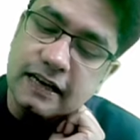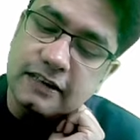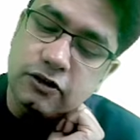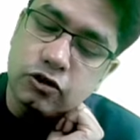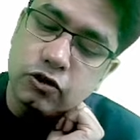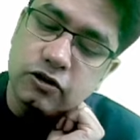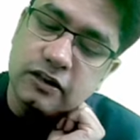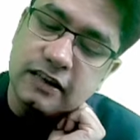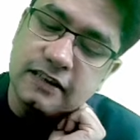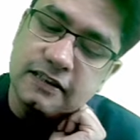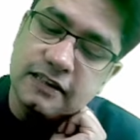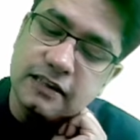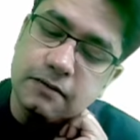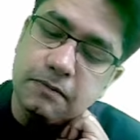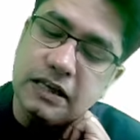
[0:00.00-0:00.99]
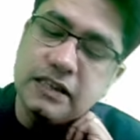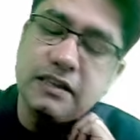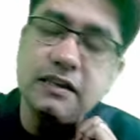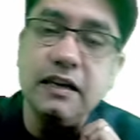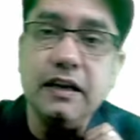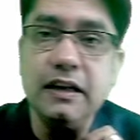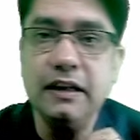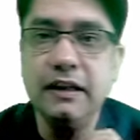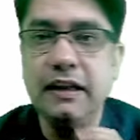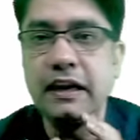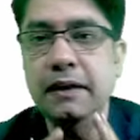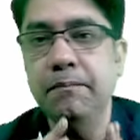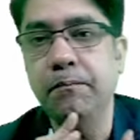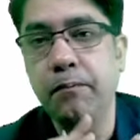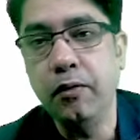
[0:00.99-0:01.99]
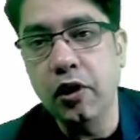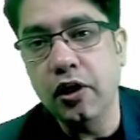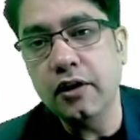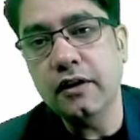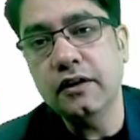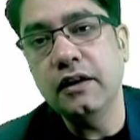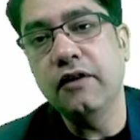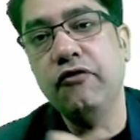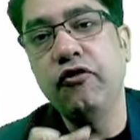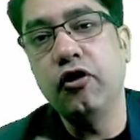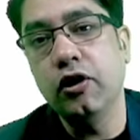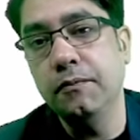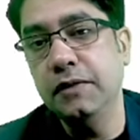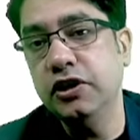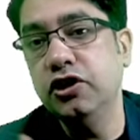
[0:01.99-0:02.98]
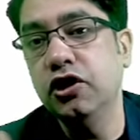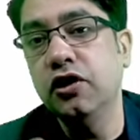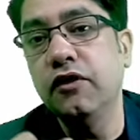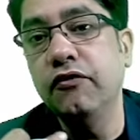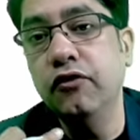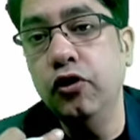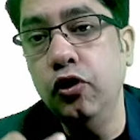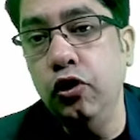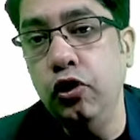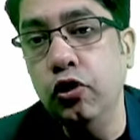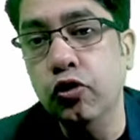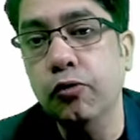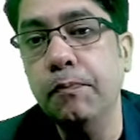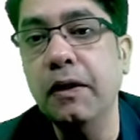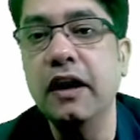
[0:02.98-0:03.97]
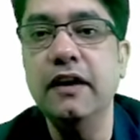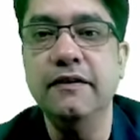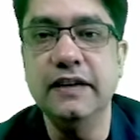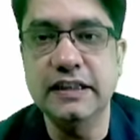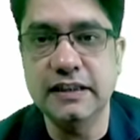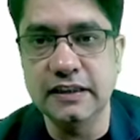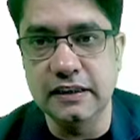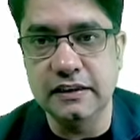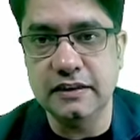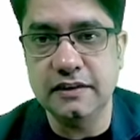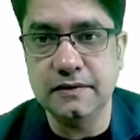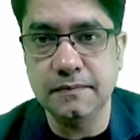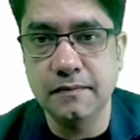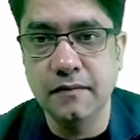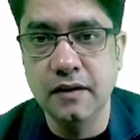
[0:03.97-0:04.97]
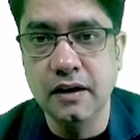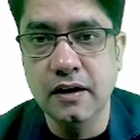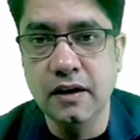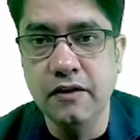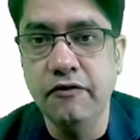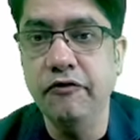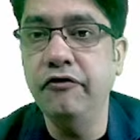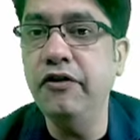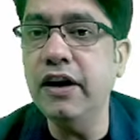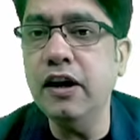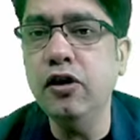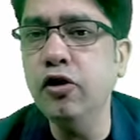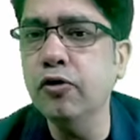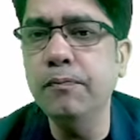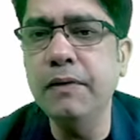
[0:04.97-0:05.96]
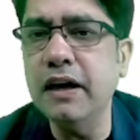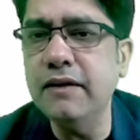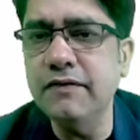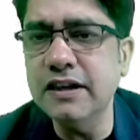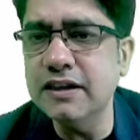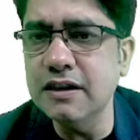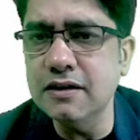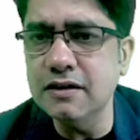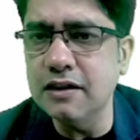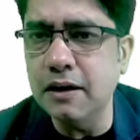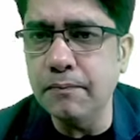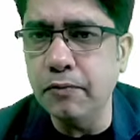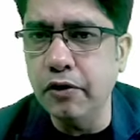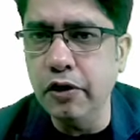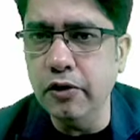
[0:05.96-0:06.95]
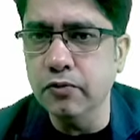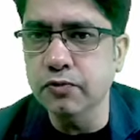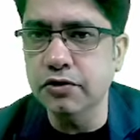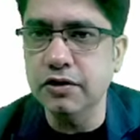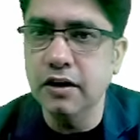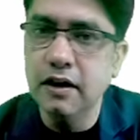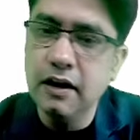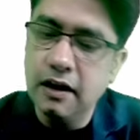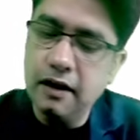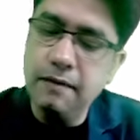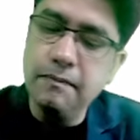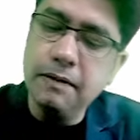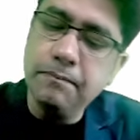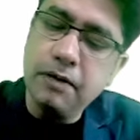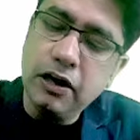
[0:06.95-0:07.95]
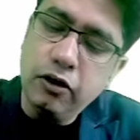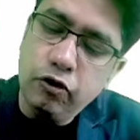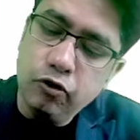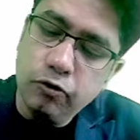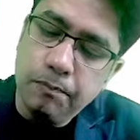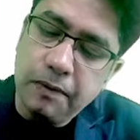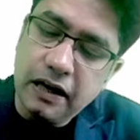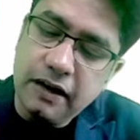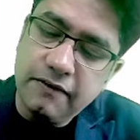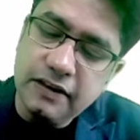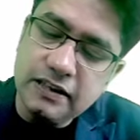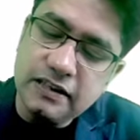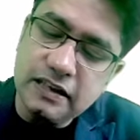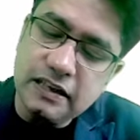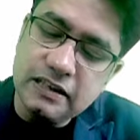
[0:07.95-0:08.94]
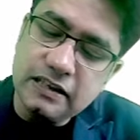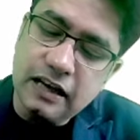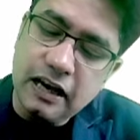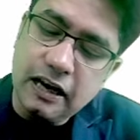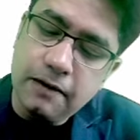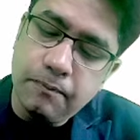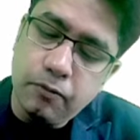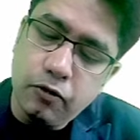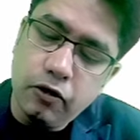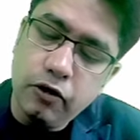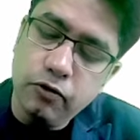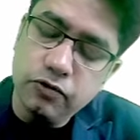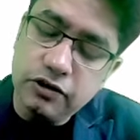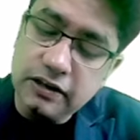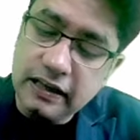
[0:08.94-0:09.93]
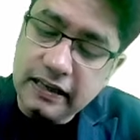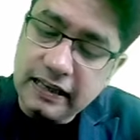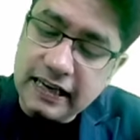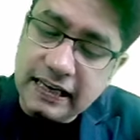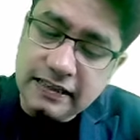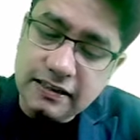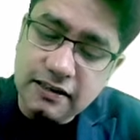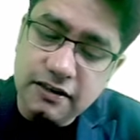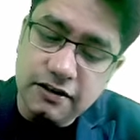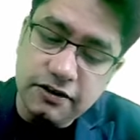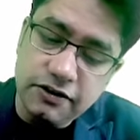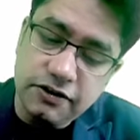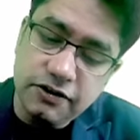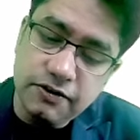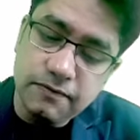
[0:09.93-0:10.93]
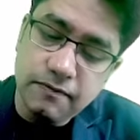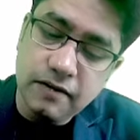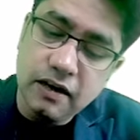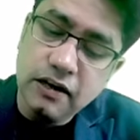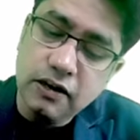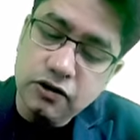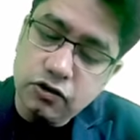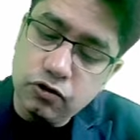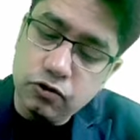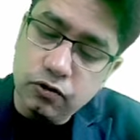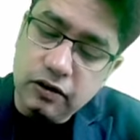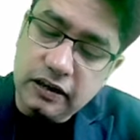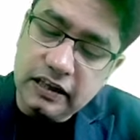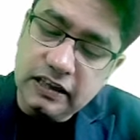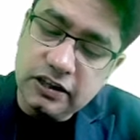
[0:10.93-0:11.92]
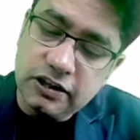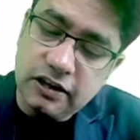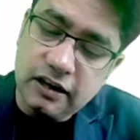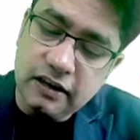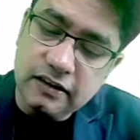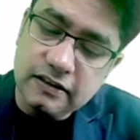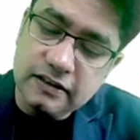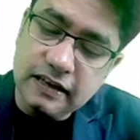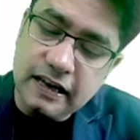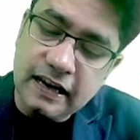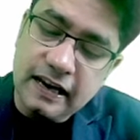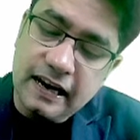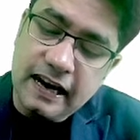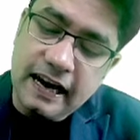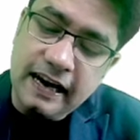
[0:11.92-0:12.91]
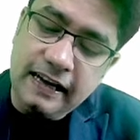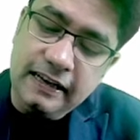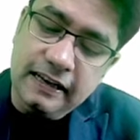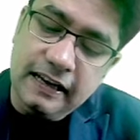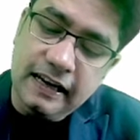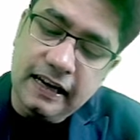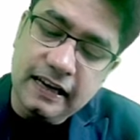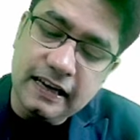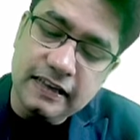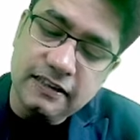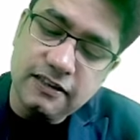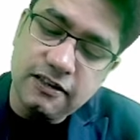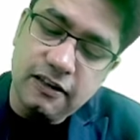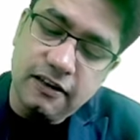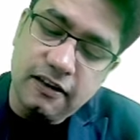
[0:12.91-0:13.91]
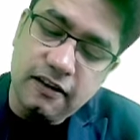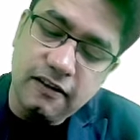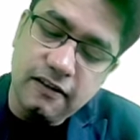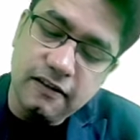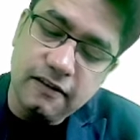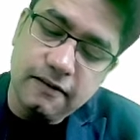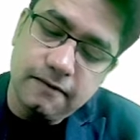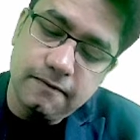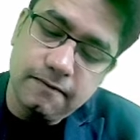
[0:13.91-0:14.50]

Angiogenesis means they block the formation of new blood vessels. Where new blood vessels are produced? Remember, new blood vessels are produced in cancers. So these drugs are anti-cancer drug